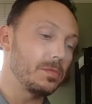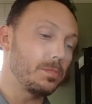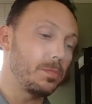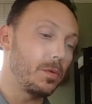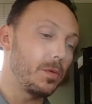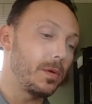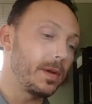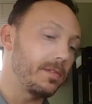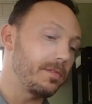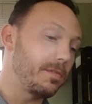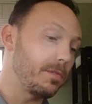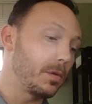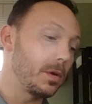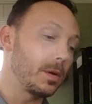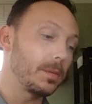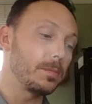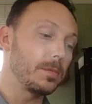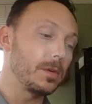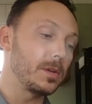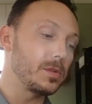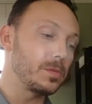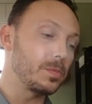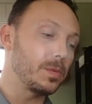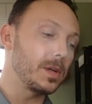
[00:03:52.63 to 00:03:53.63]
Point form
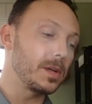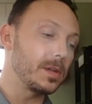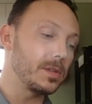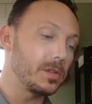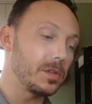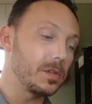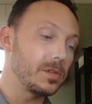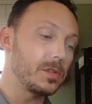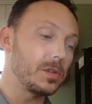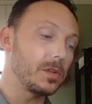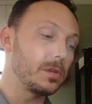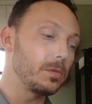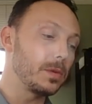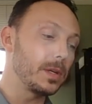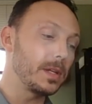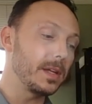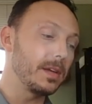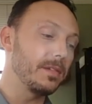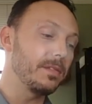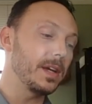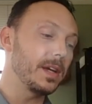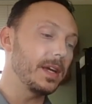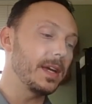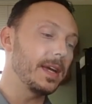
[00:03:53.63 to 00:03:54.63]
responses are
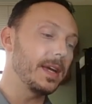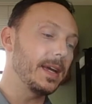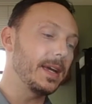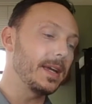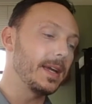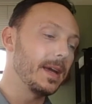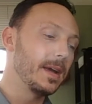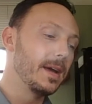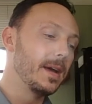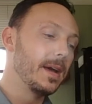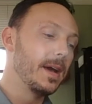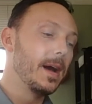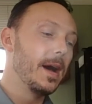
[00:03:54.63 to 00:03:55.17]
really vague.